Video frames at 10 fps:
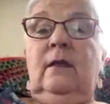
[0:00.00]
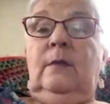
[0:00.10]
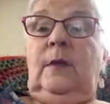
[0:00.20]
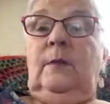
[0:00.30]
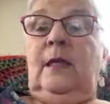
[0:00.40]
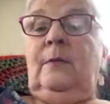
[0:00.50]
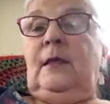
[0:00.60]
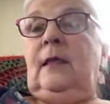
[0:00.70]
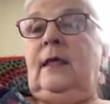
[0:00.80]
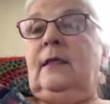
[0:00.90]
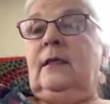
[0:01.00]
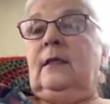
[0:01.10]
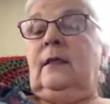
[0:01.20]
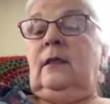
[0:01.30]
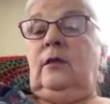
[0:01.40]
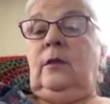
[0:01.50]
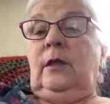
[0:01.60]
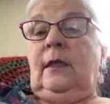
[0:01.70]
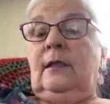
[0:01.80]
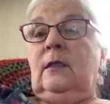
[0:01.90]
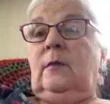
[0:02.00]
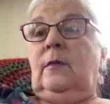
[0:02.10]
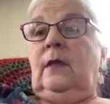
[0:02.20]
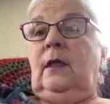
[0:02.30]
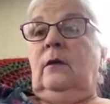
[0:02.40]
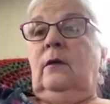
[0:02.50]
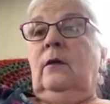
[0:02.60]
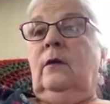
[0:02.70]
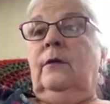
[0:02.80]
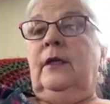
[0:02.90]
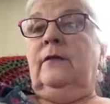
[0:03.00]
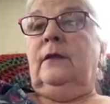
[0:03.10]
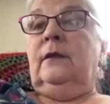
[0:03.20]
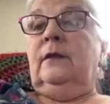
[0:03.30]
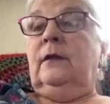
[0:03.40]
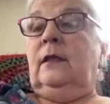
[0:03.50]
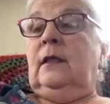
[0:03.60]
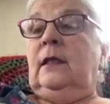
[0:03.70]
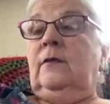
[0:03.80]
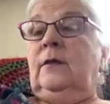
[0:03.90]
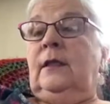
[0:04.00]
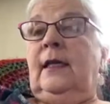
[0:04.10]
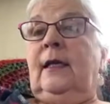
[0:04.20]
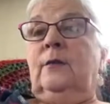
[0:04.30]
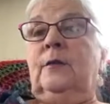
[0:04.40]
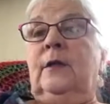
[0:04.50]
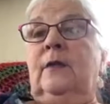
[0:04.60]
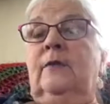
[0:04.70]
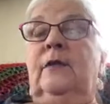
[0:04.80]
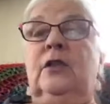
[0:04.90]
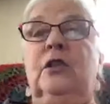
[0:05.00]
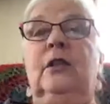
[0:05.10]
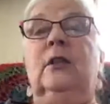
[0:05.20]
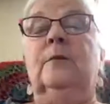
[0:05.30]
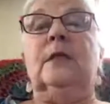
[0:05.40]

but maybe later you can add something, or even now when I'm finishing up.